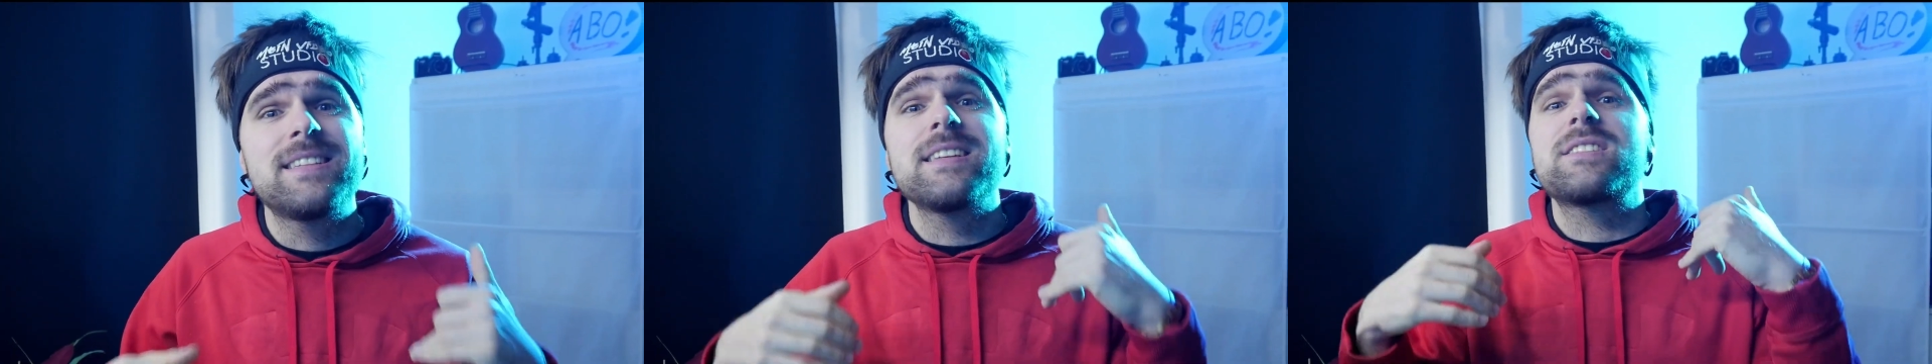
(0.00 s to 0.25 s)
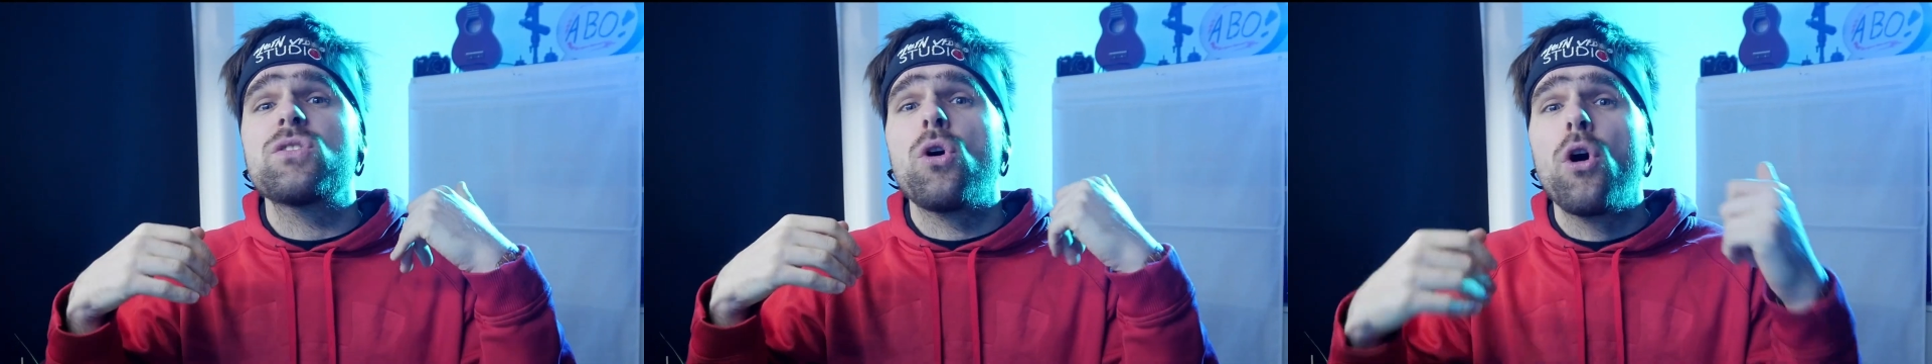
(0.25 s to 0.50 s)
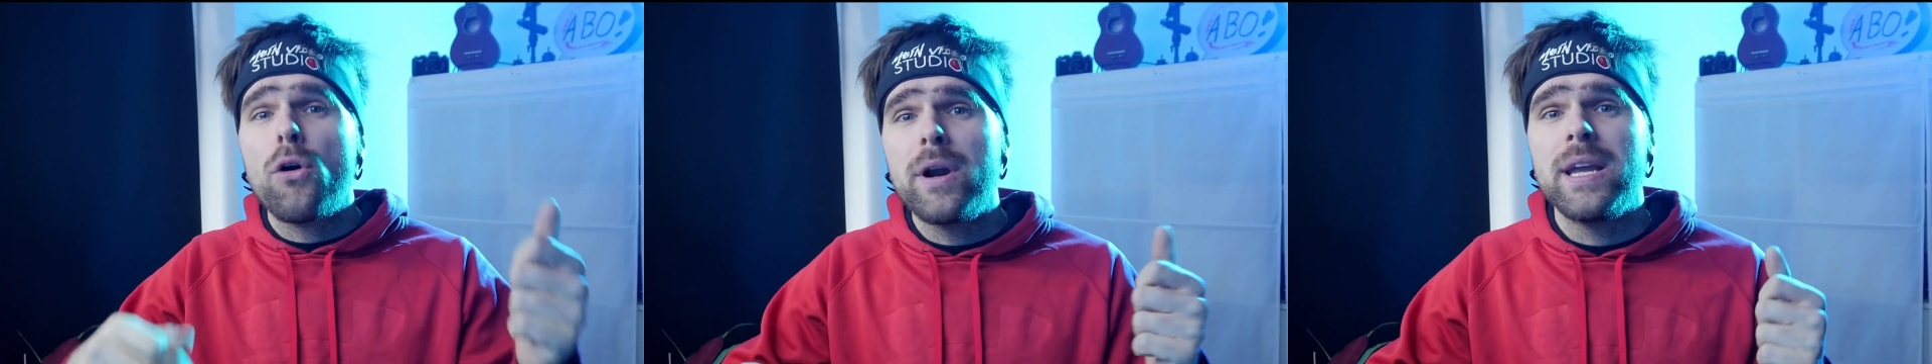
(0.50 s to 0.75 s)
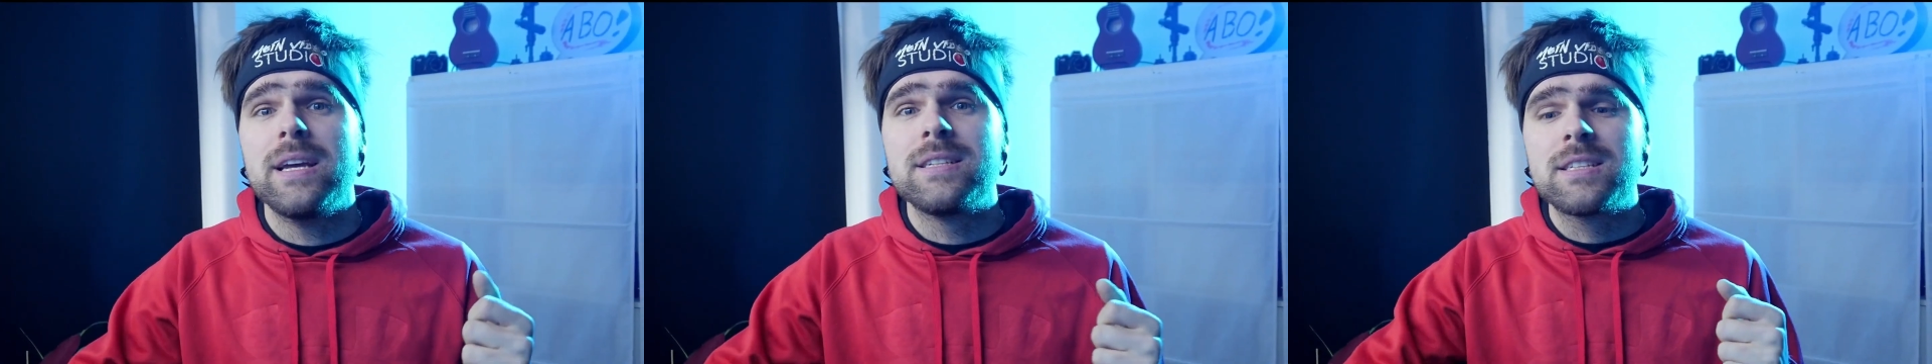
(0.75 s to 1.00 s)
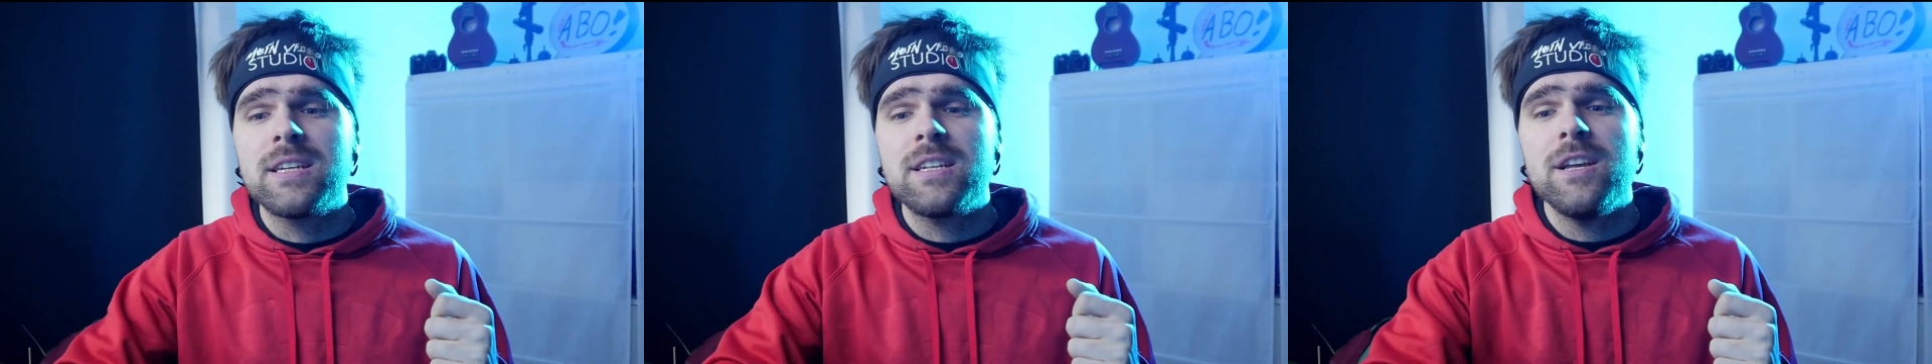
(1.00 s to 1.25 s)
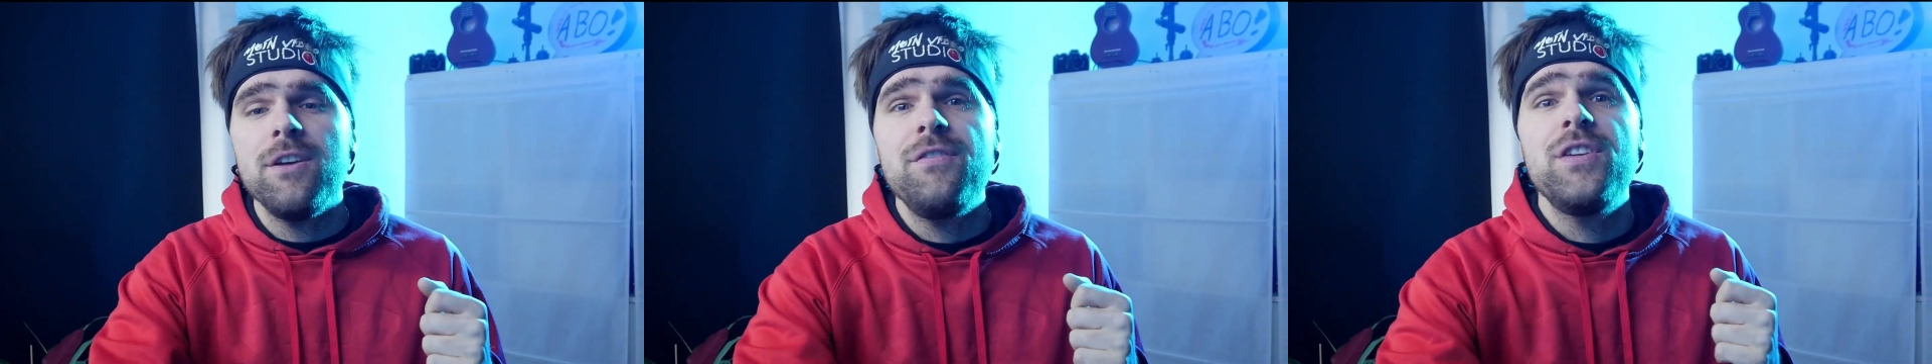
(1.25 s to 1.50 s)

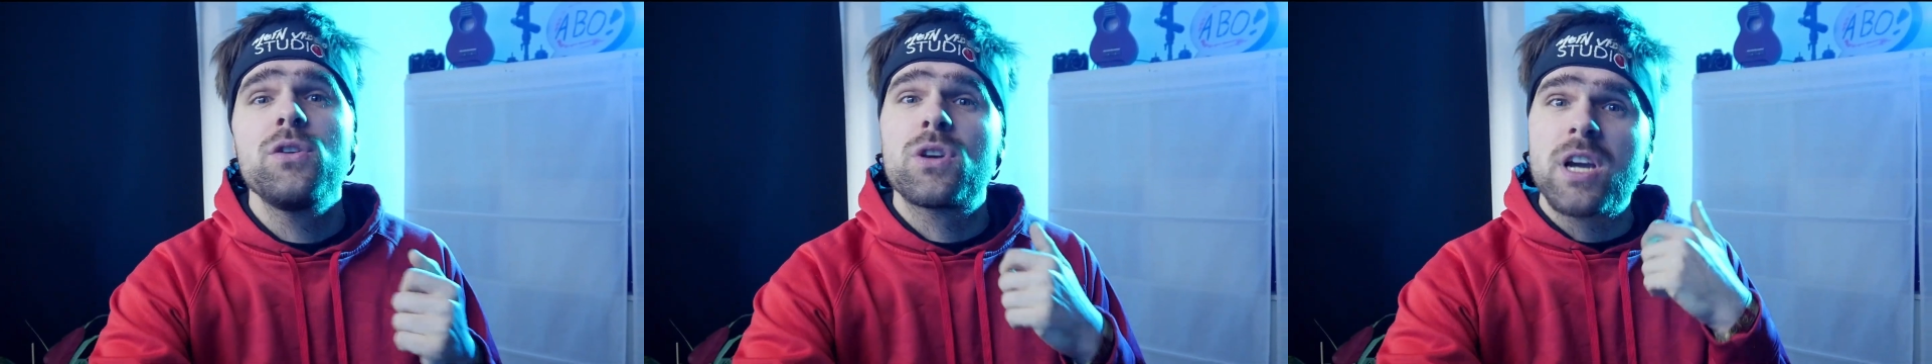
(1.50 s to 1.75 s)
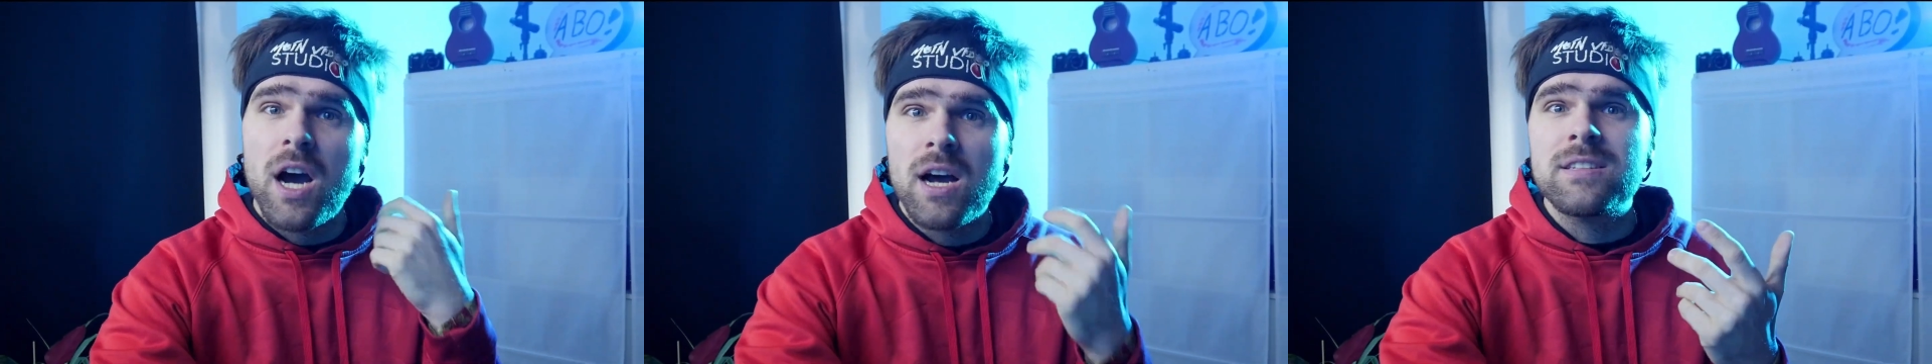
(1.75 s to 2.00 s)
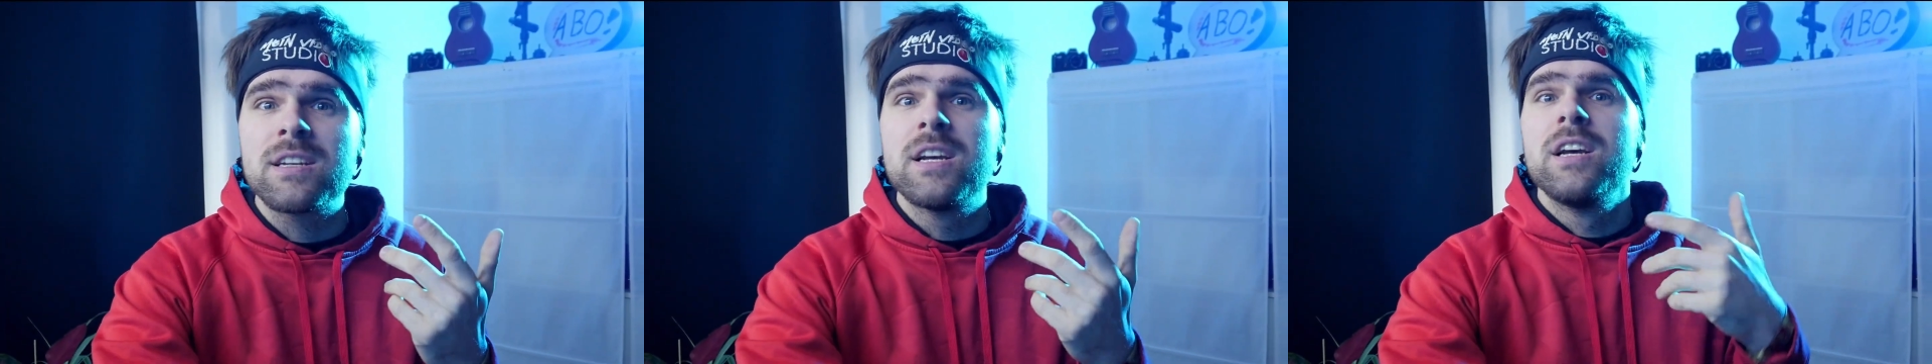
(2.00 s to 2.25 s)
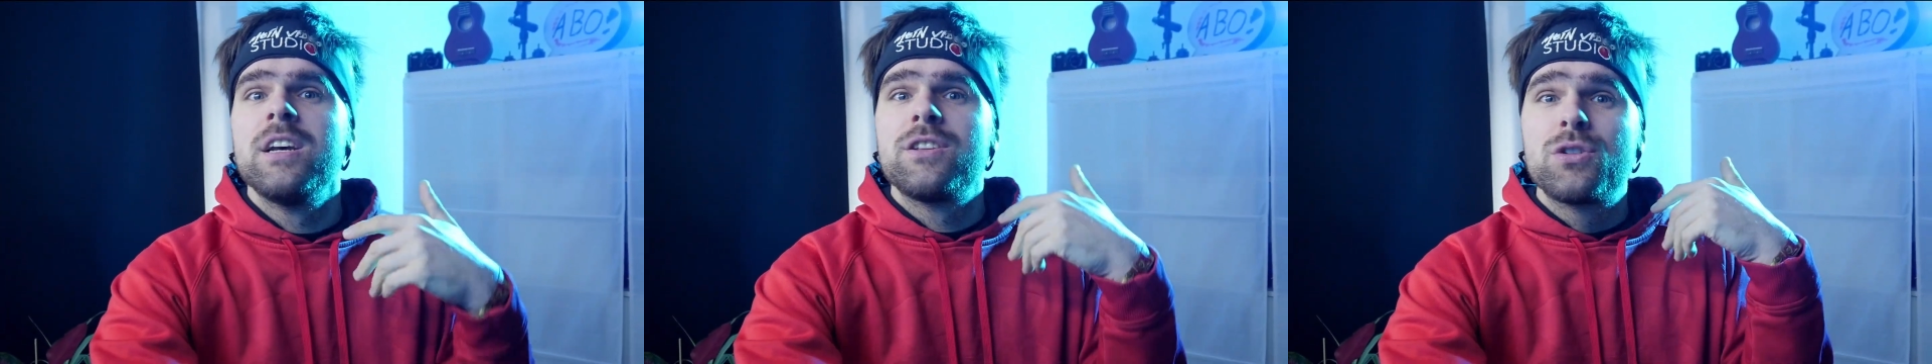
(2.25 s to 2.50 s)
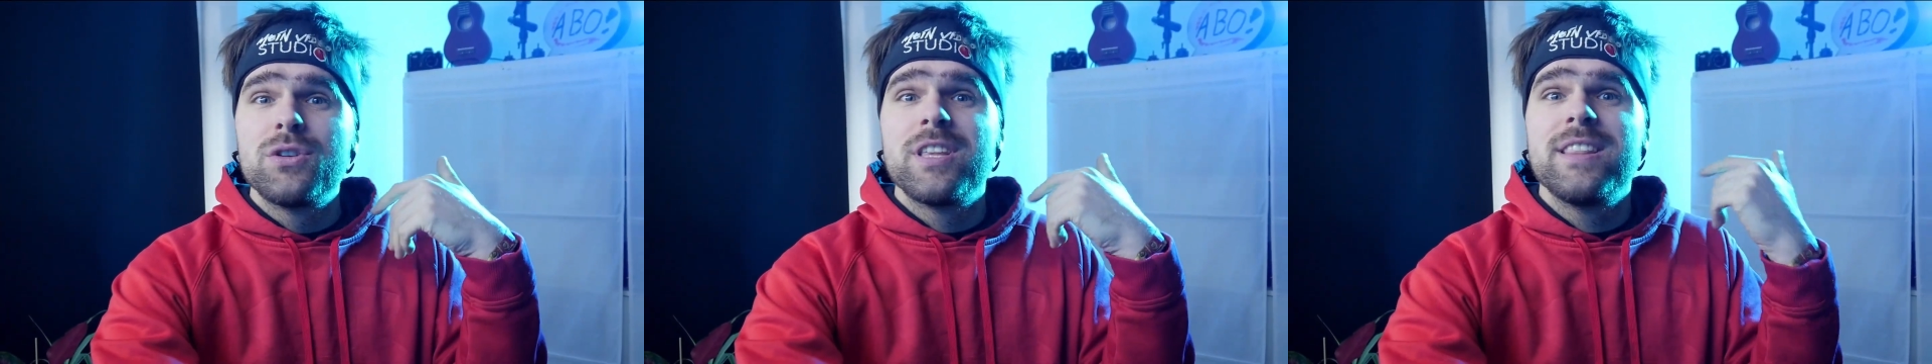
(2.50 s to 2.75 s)
disoriented if you cut to the